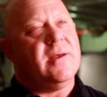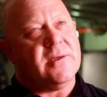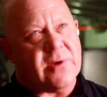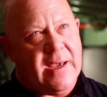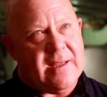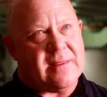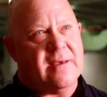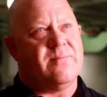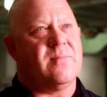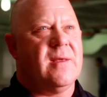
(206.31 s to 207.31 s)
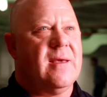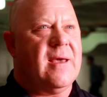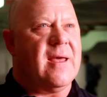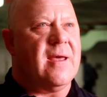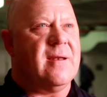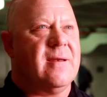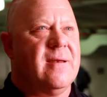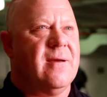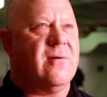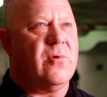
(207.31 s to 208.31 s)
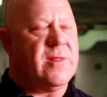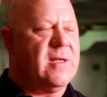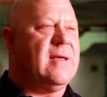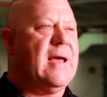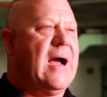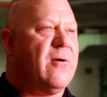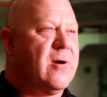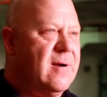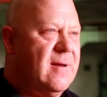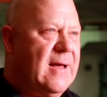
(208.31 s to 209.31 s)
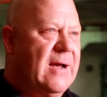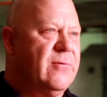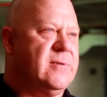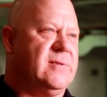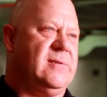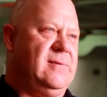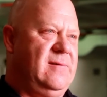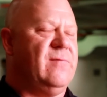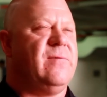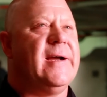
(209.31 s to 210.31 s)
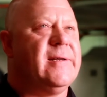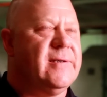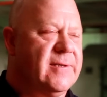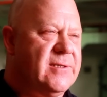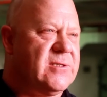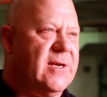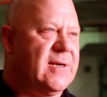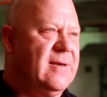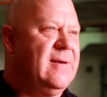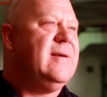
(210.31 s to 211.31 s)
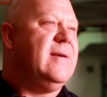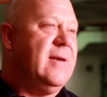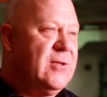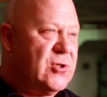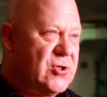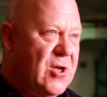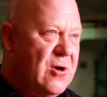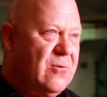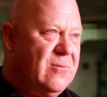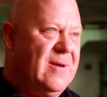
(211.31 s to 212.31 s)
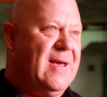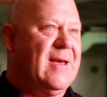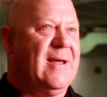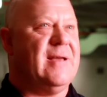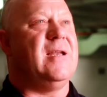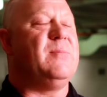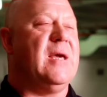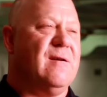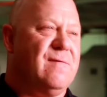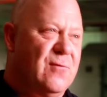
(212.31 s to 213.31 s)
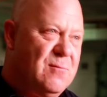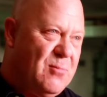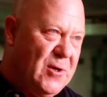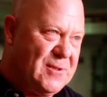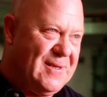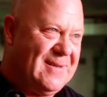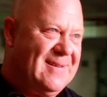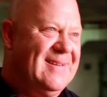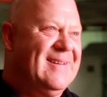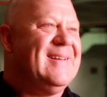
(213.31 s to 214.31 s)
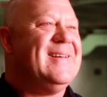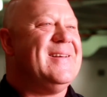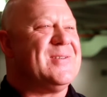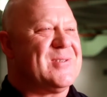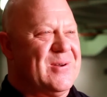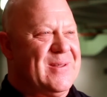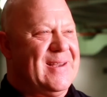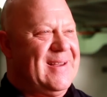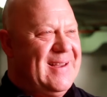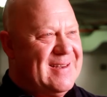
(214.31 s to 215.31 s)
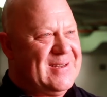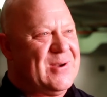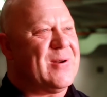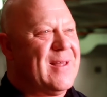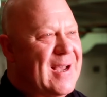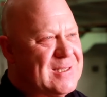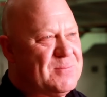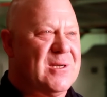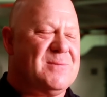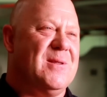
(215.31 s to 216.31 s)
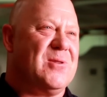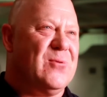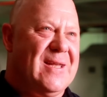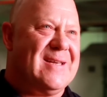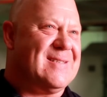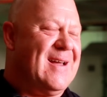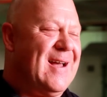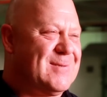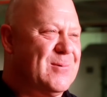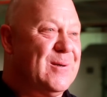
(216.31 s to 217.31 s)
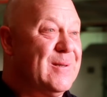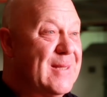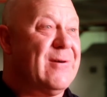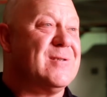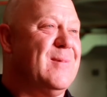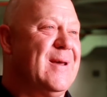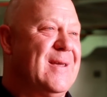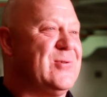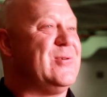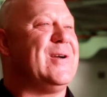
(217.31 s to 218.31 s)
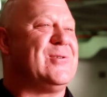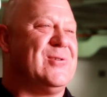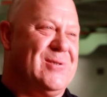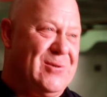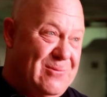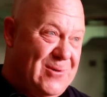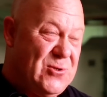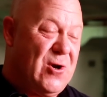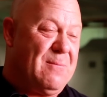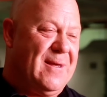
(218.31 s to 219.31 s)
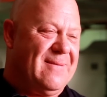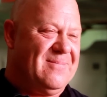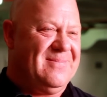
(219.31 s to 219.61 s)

So I ate them, and within the hour I was violently sick in the snow and I ended up getting food poisoning. So they, I had to go to the hospital. I spent three days in the hospital and that was my introduction to Germany.